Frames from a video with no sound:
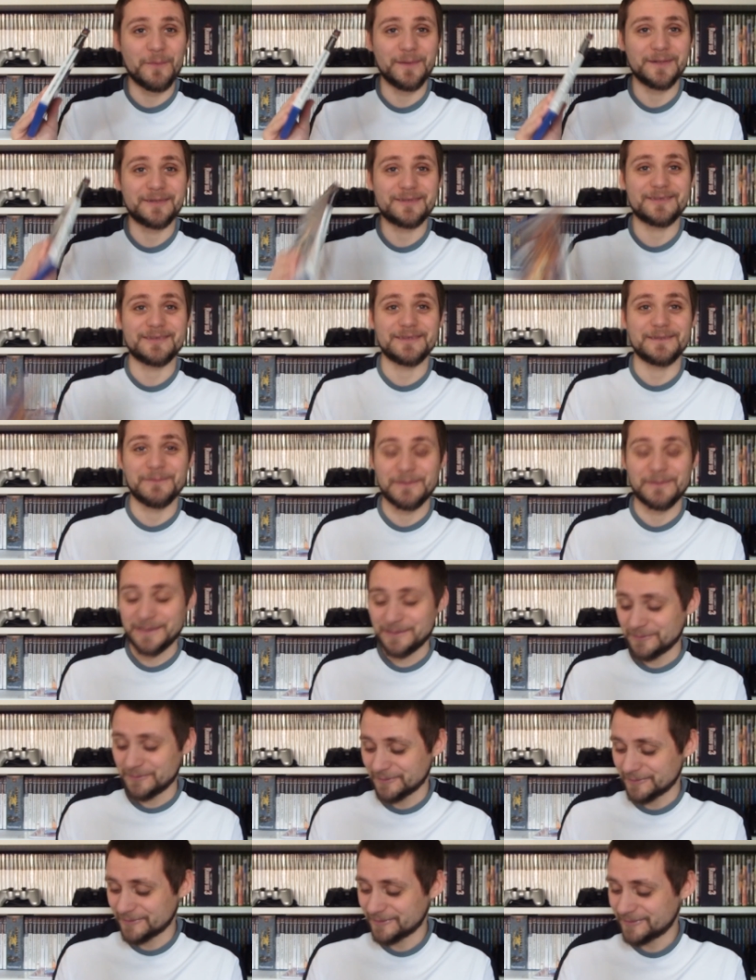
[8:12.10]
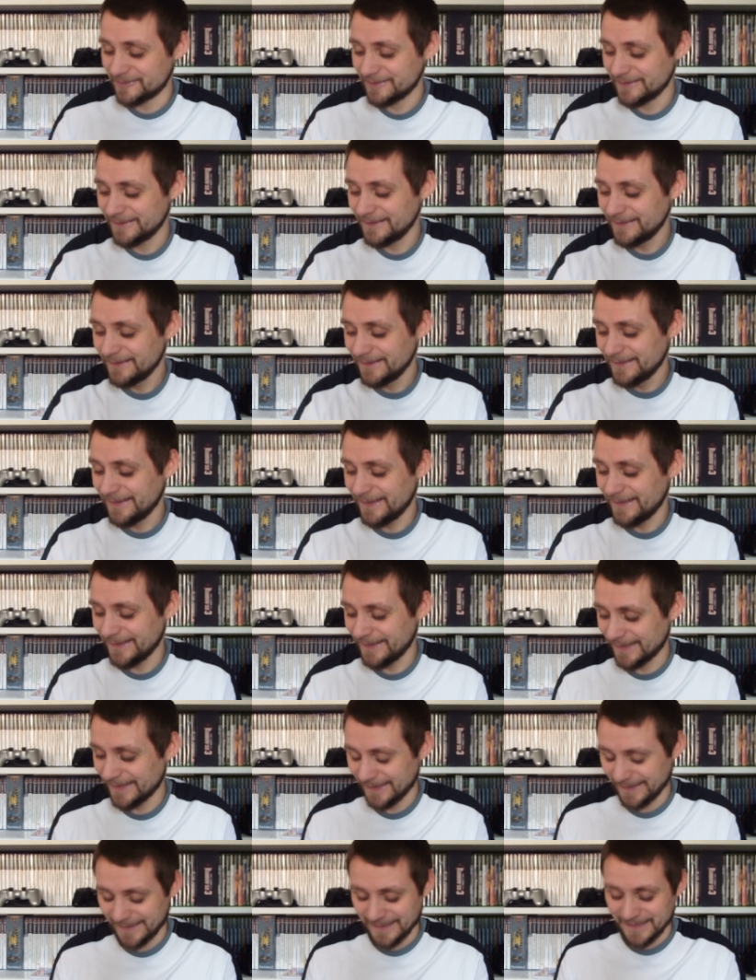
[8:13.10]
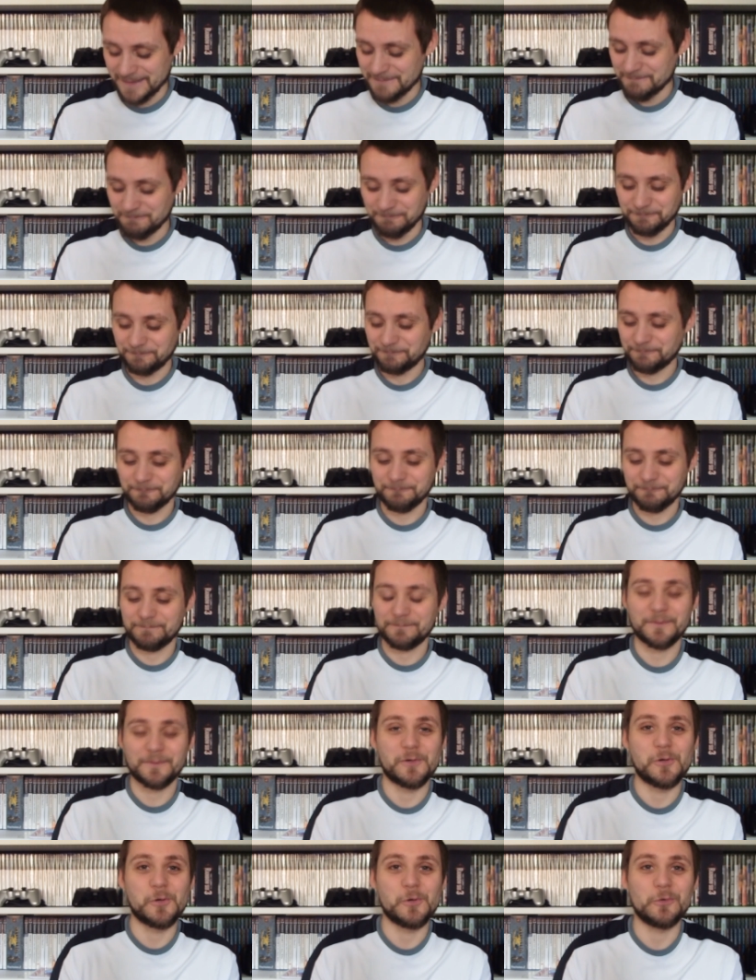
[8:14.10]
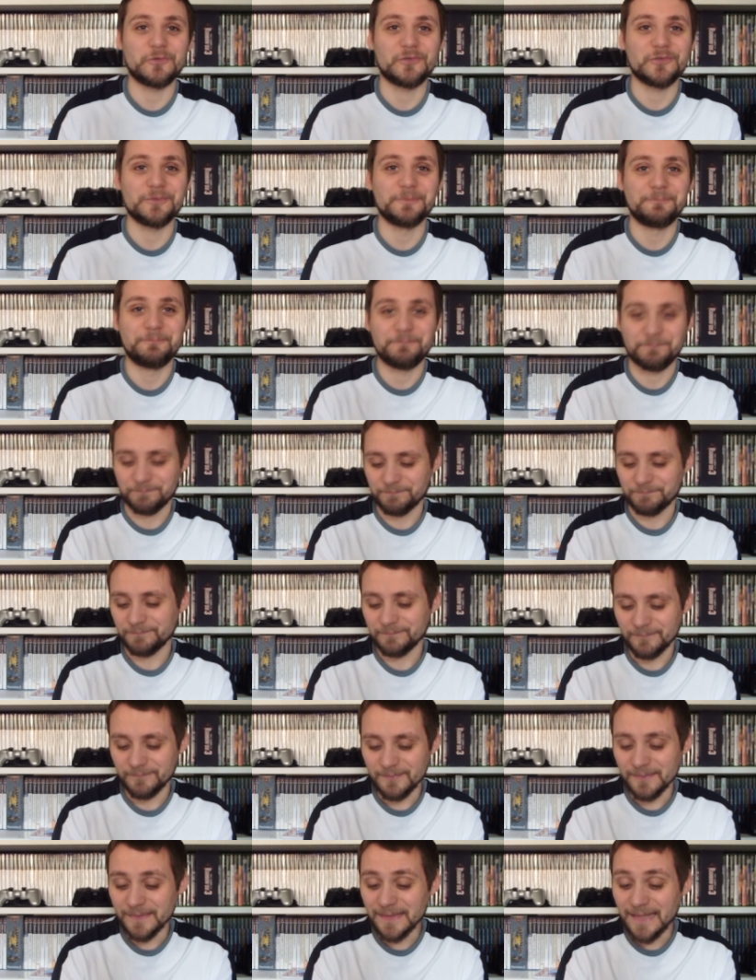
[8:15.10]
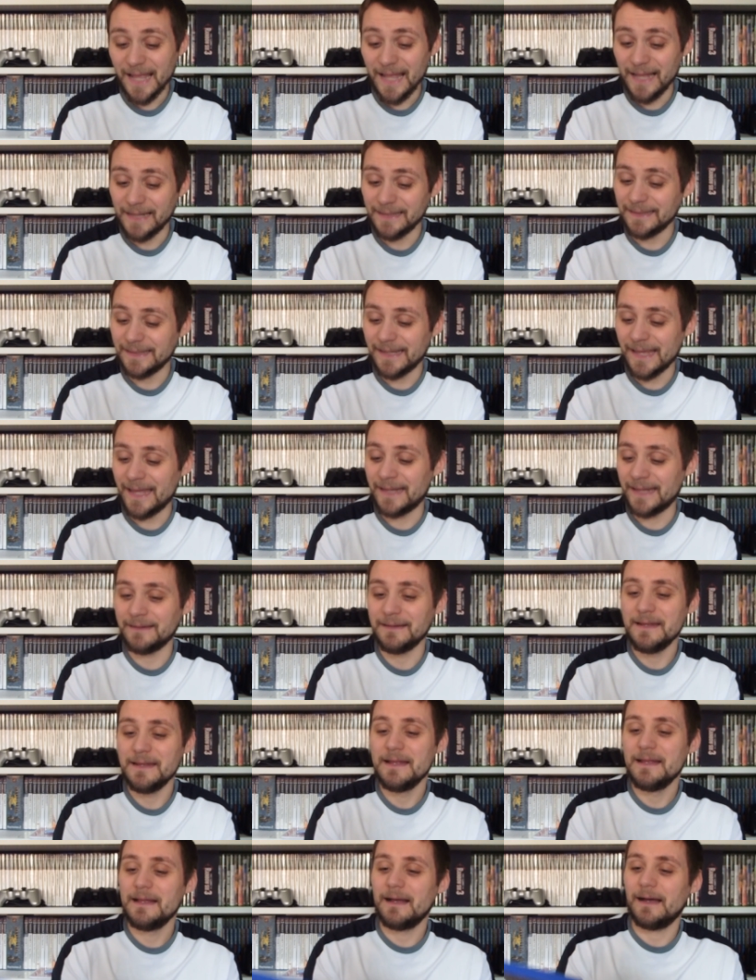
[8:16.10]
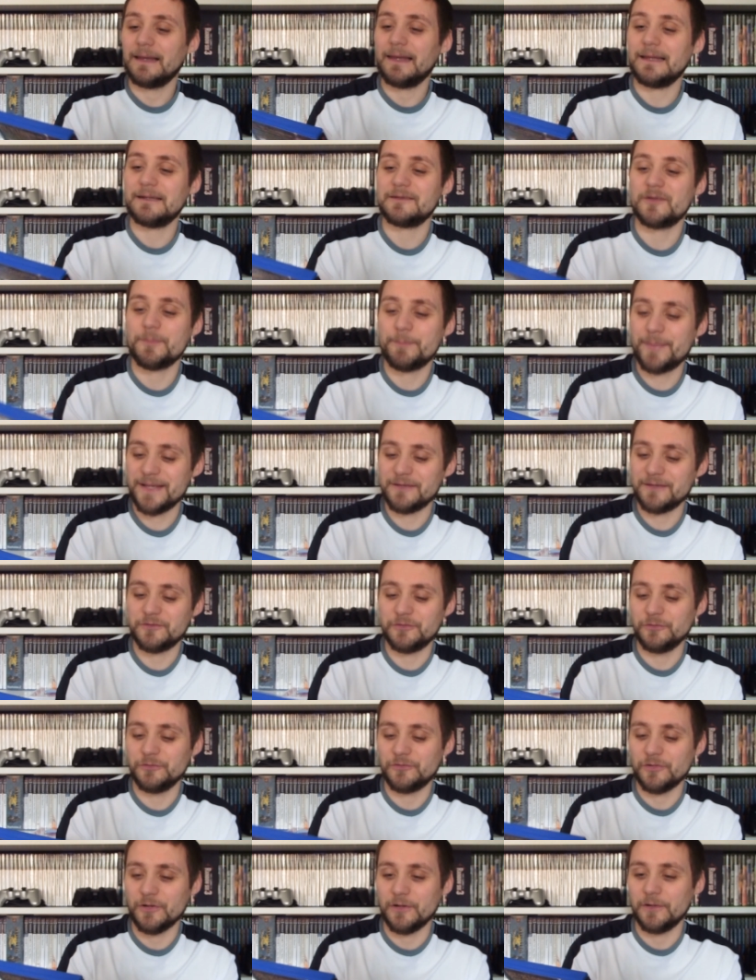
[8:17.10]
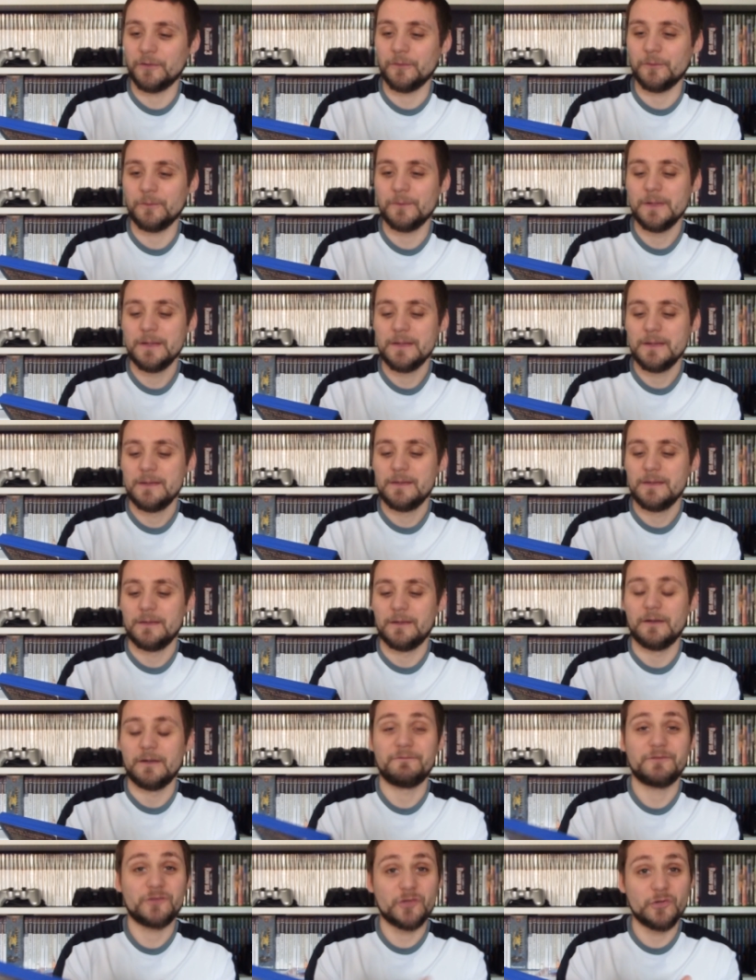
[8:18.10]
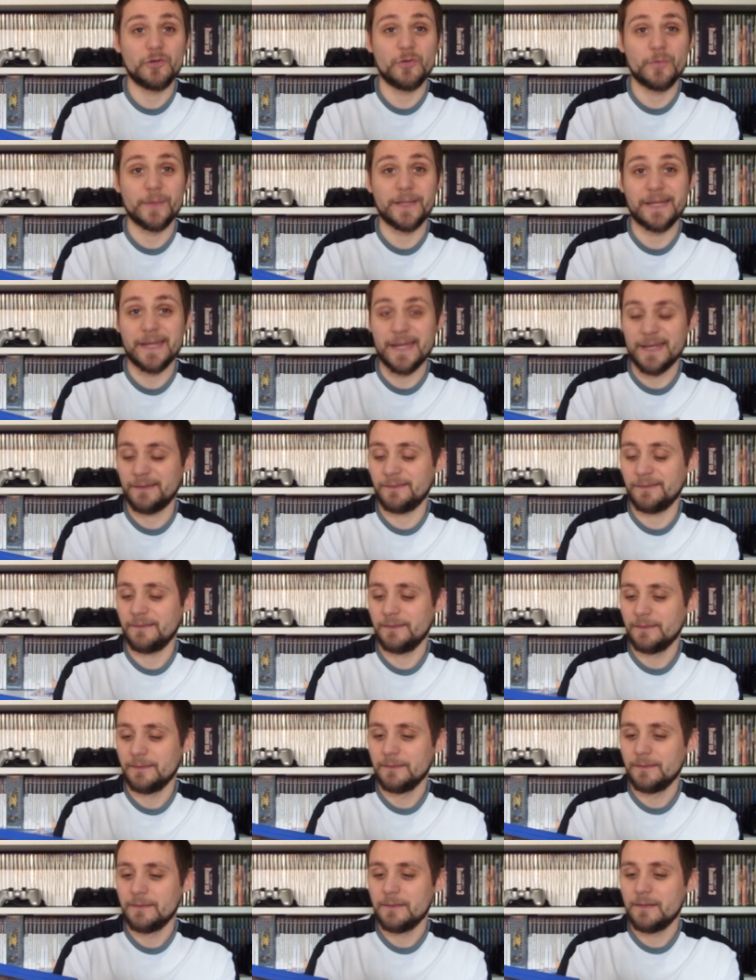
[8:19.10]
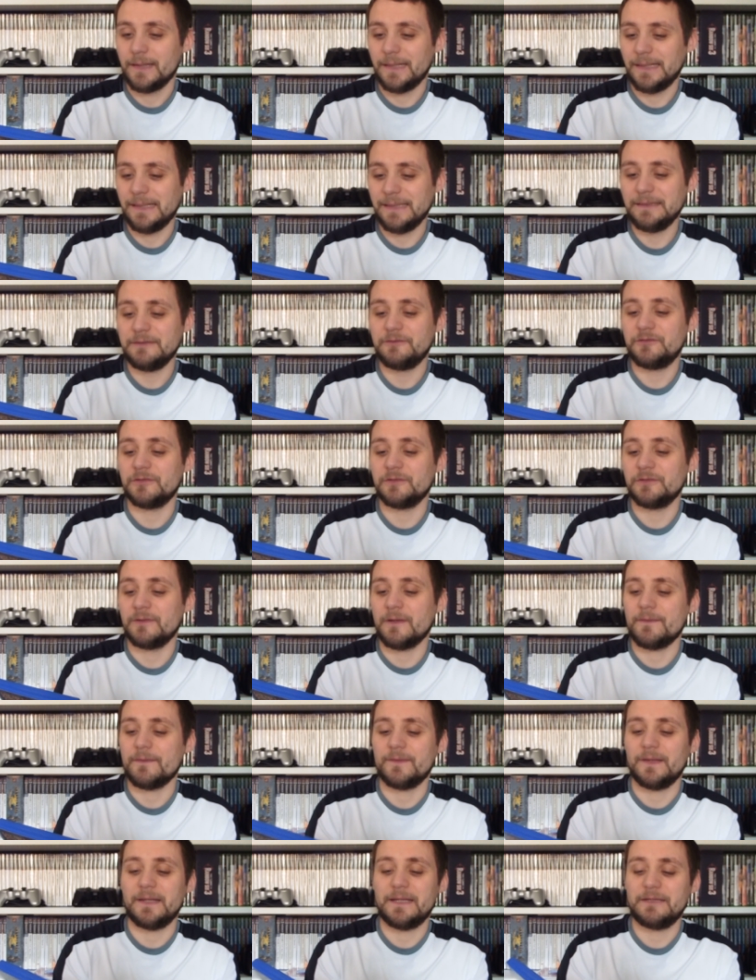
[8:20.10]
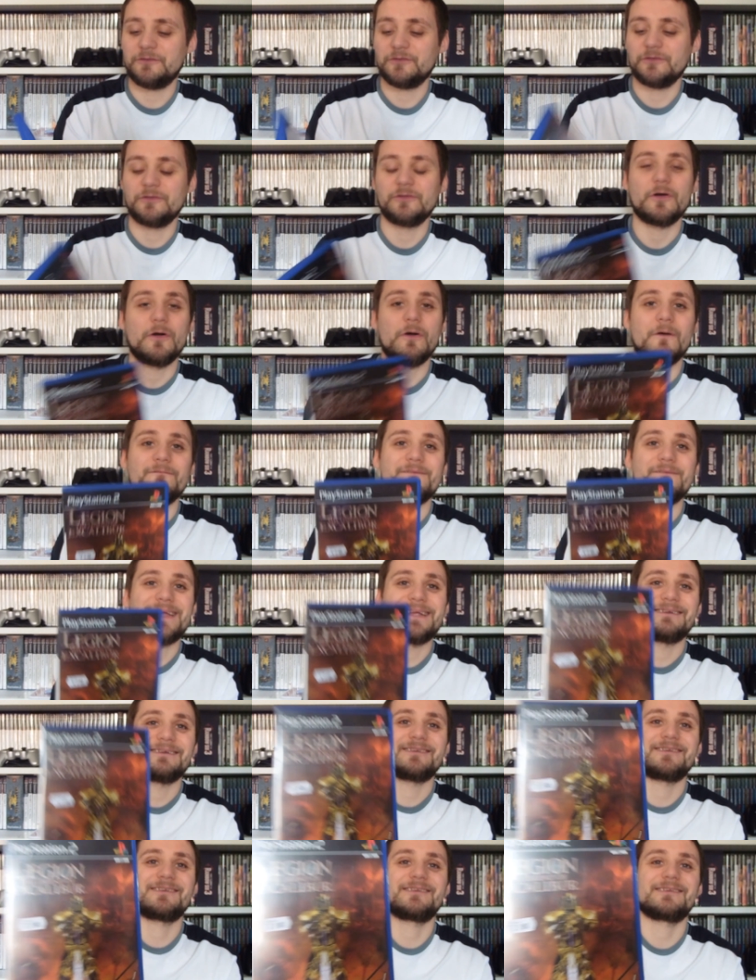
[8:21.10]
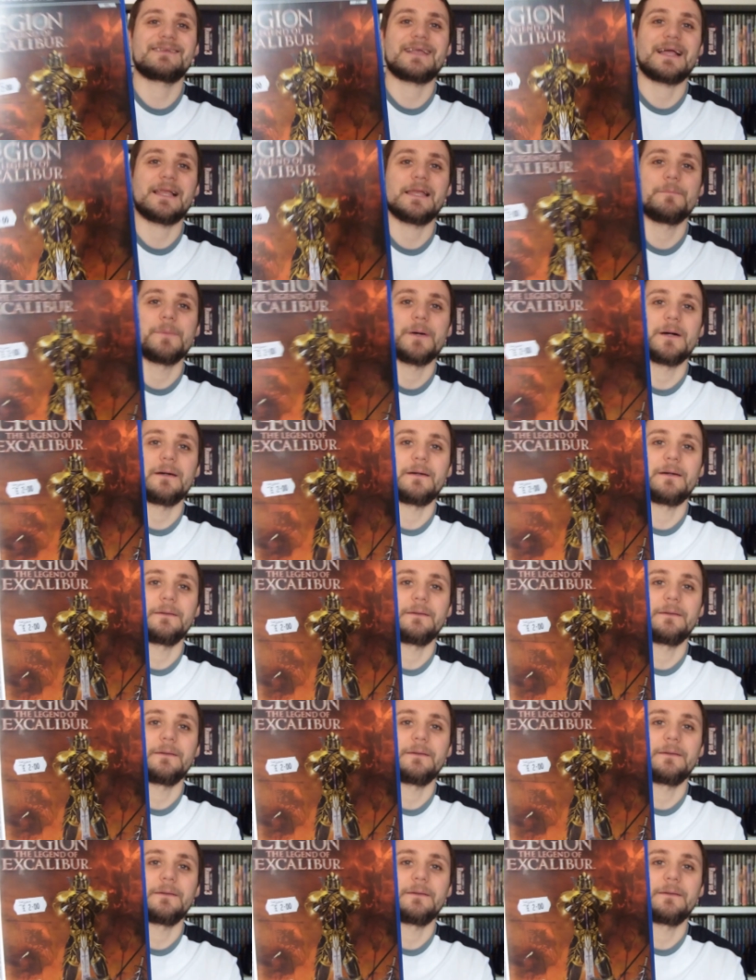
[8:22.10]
forward to see what he does in that game. Awesome. And again, our last PS2 title uh, for two quid again, Legion, The Legend of Excalibur.